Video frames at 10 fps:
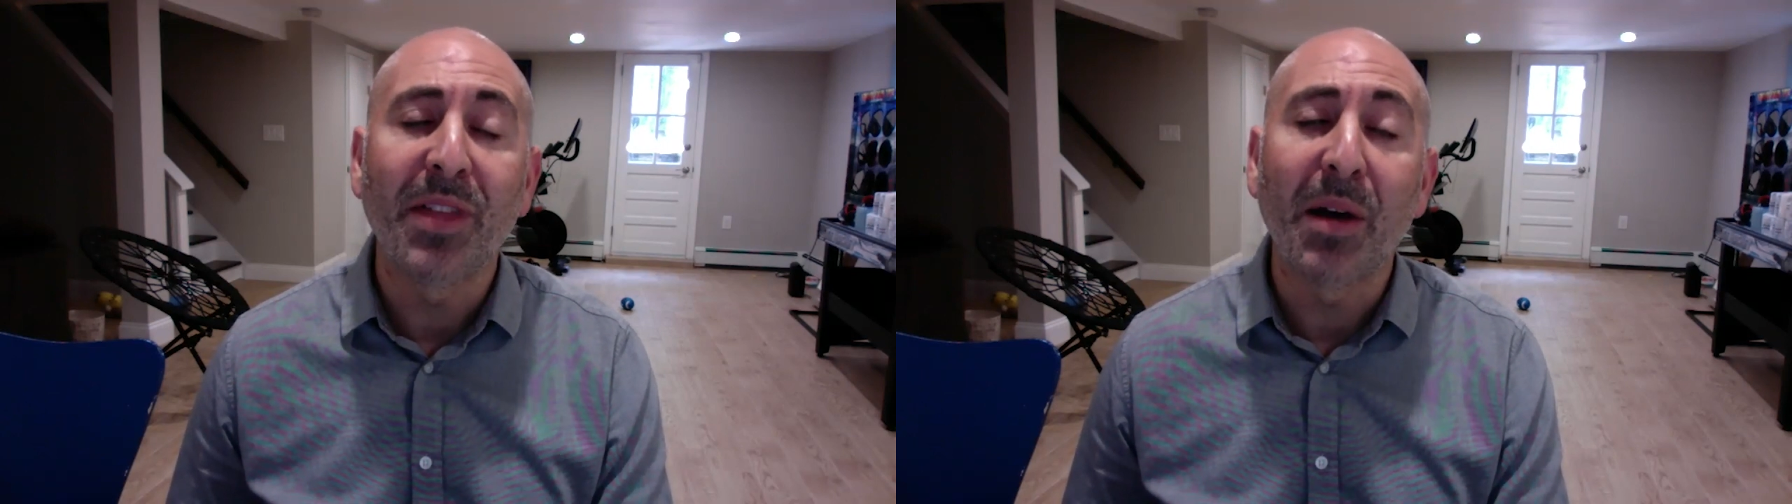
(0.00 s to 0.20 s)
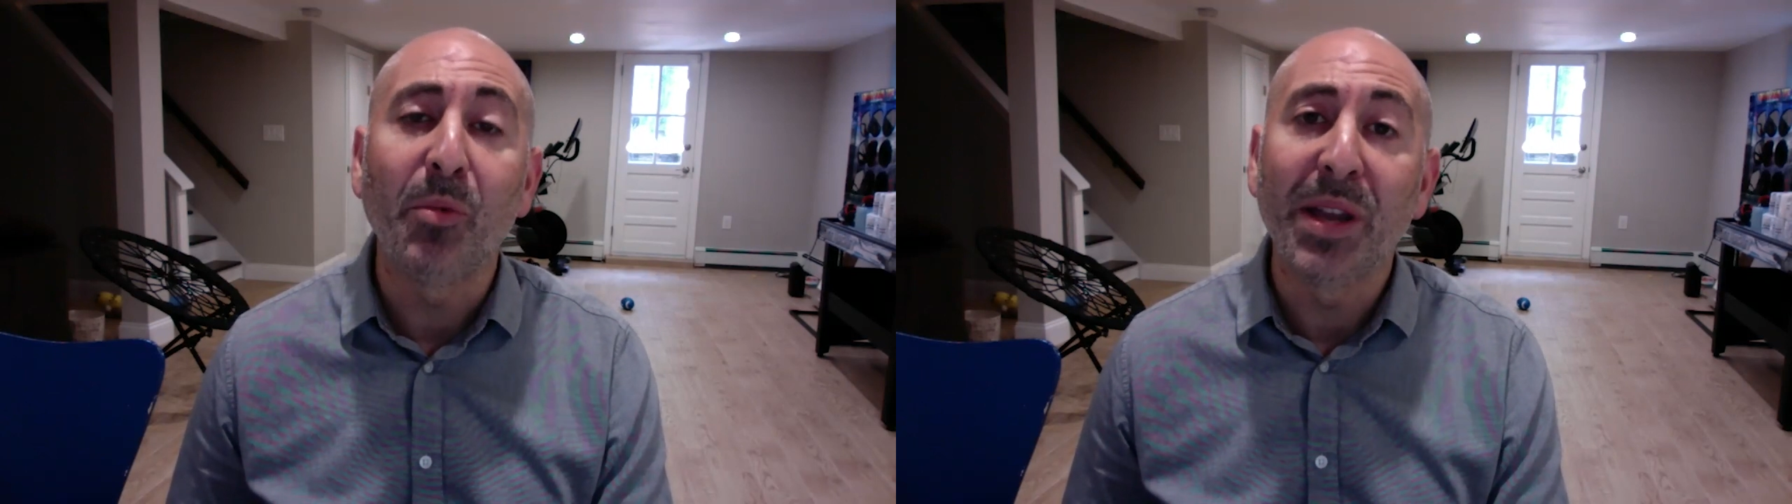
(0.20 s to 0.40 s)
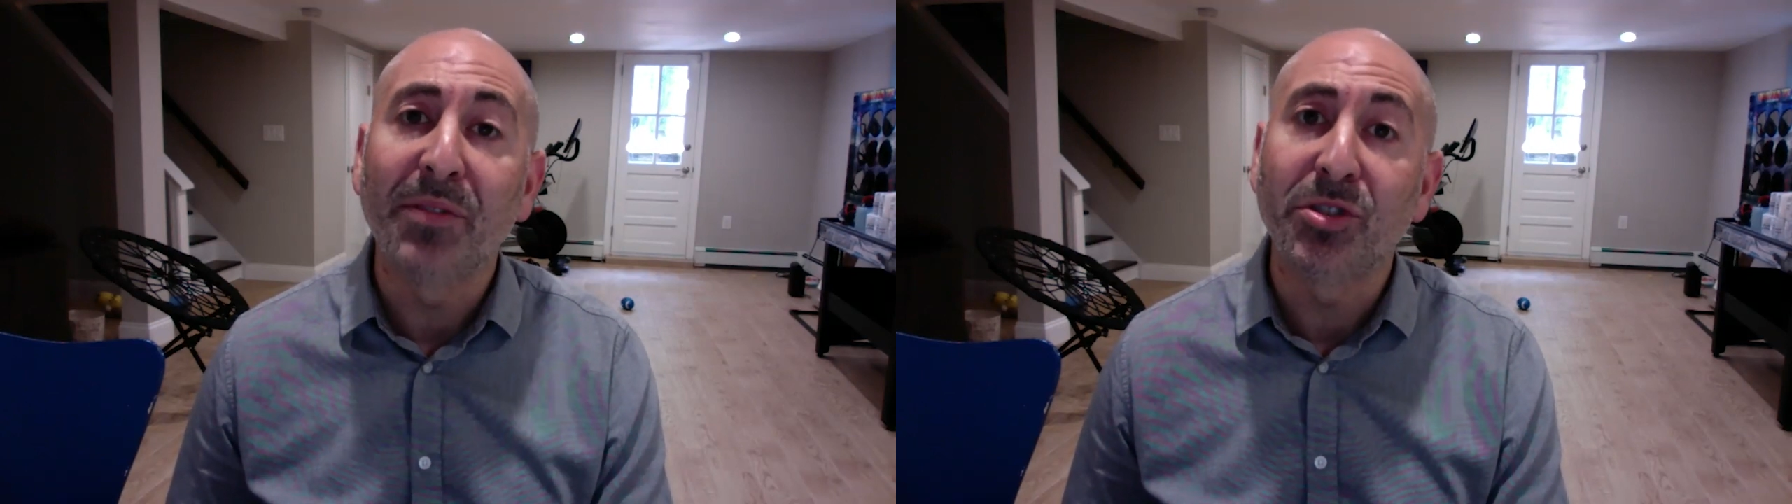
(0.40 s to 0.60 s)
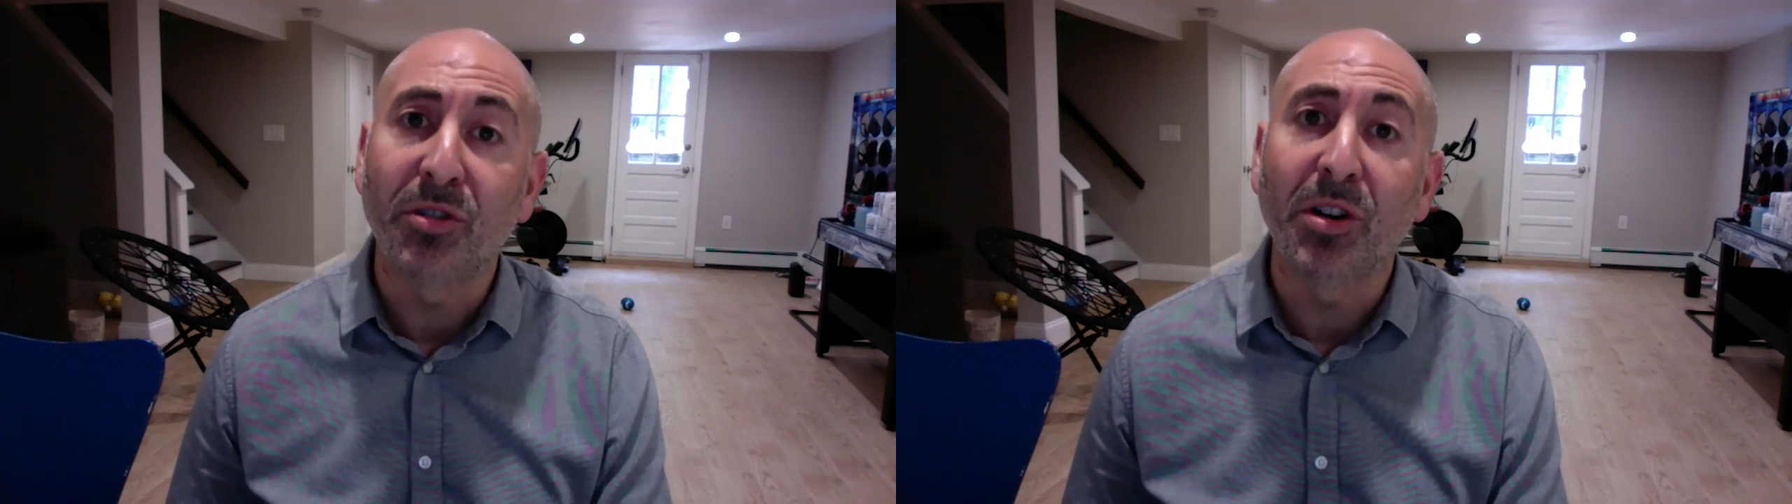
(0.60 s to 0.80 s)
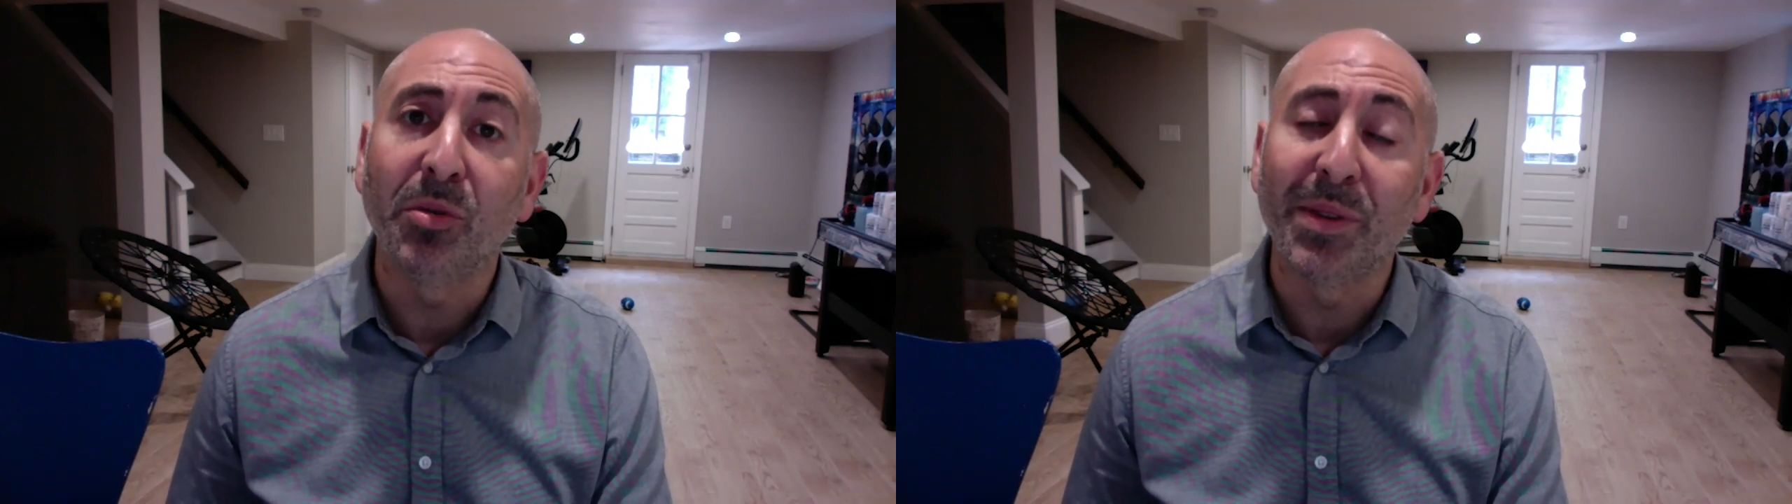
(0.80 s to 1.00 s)
that we have
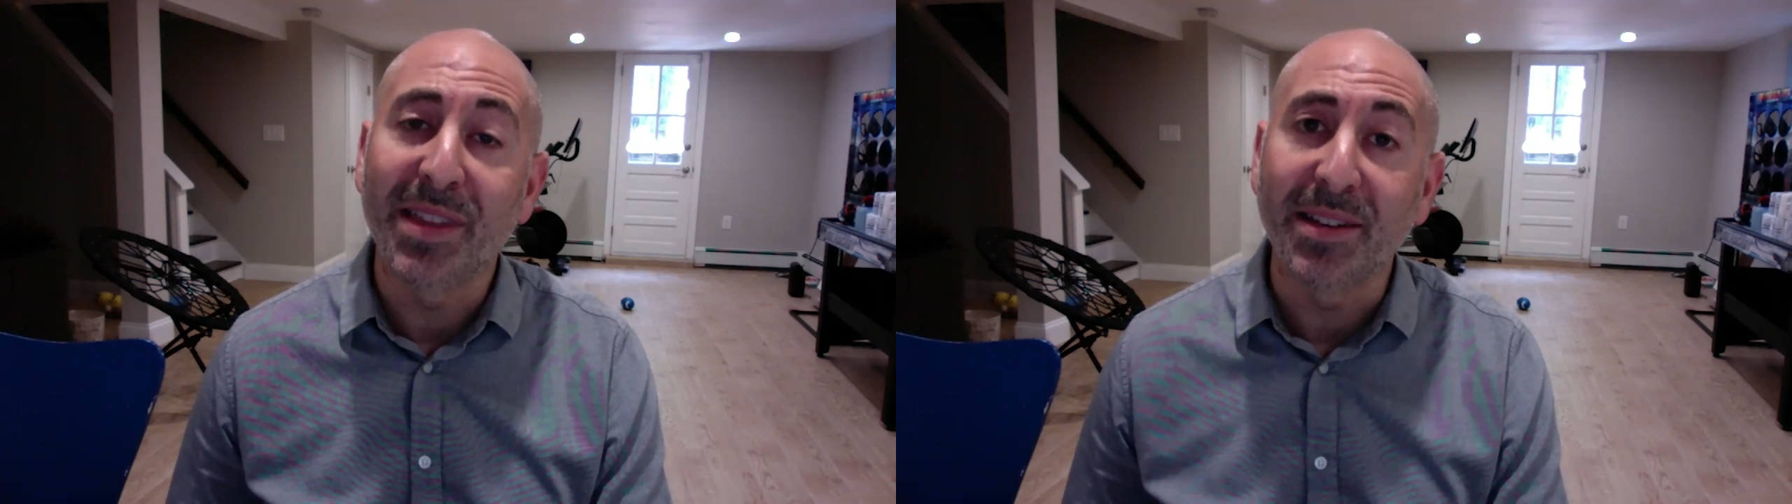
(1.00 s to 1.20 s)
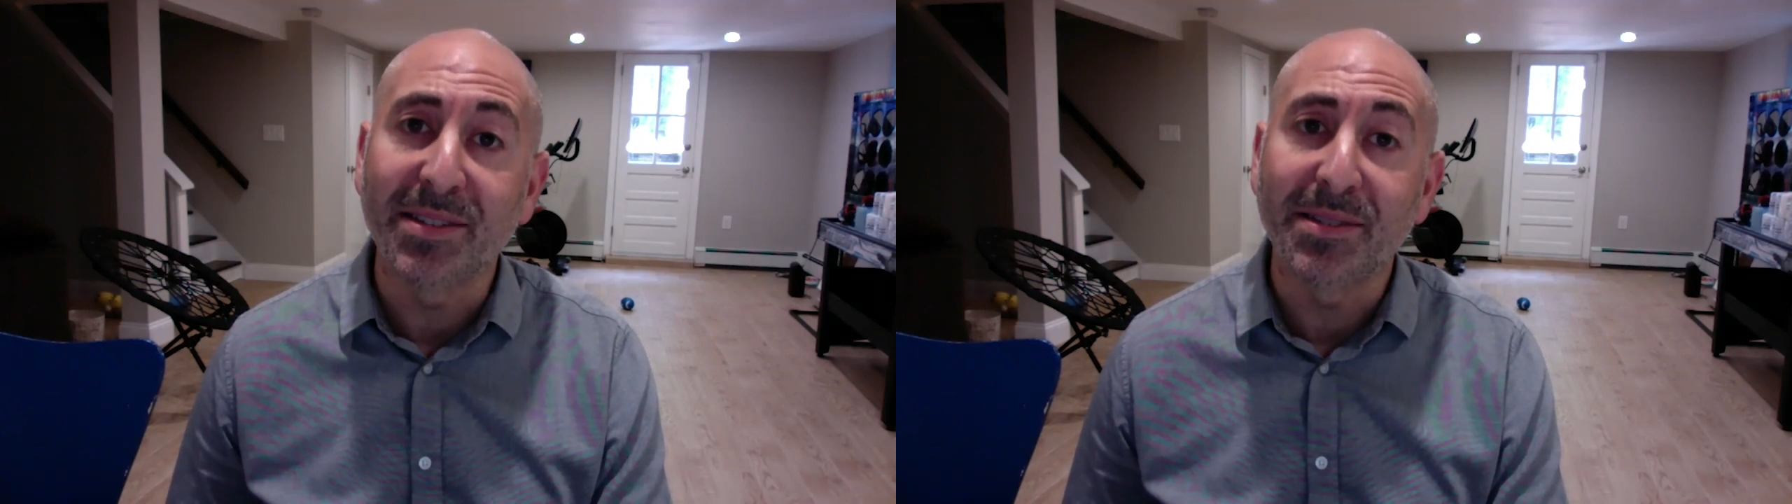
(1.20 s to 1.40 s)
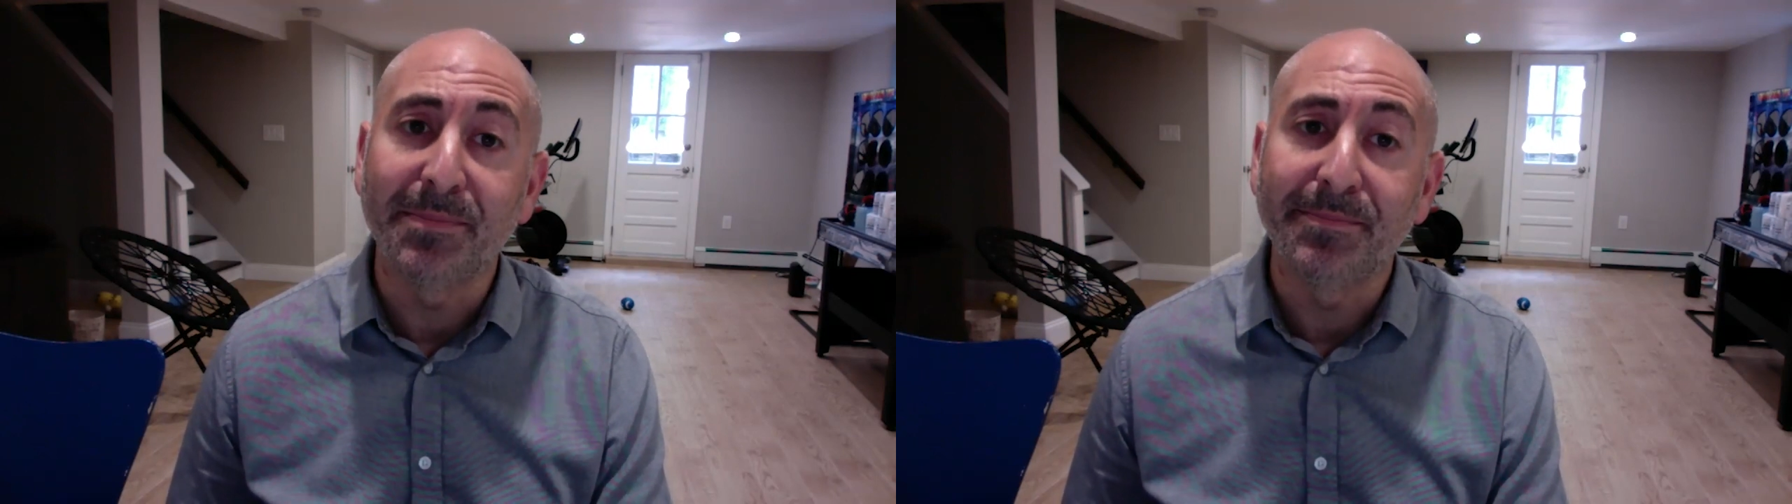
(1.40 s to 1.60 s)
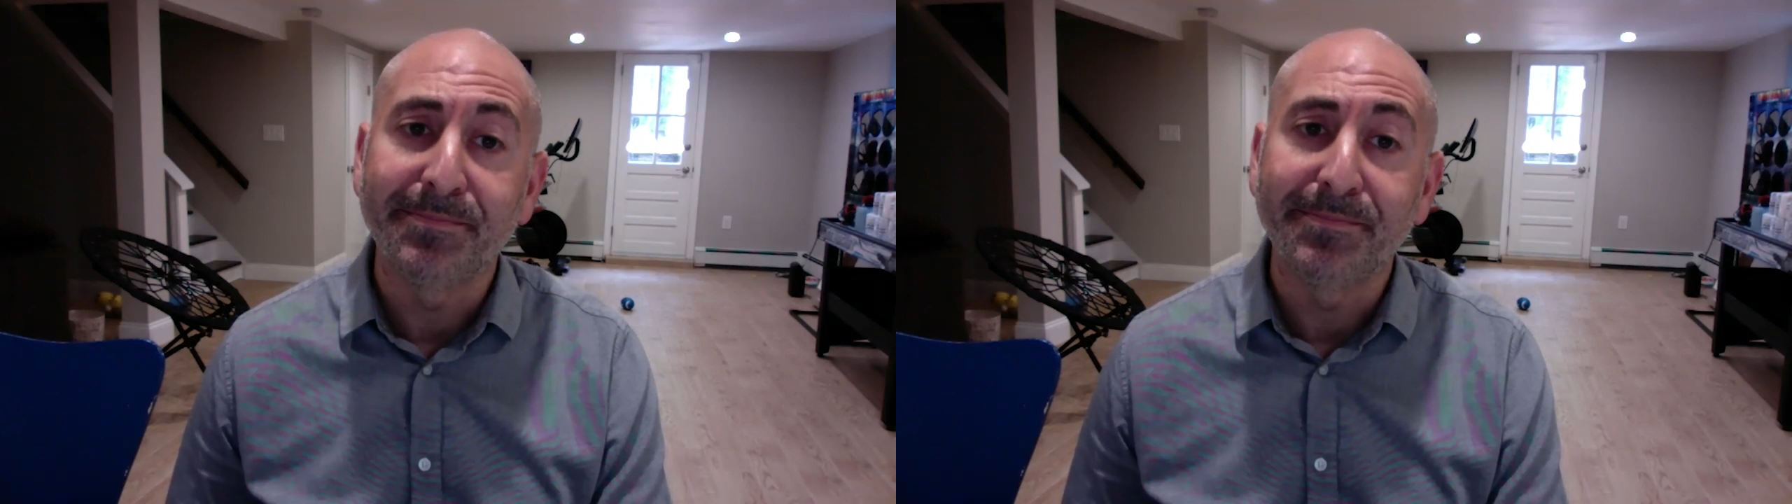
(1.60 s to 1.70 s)
struggled with this.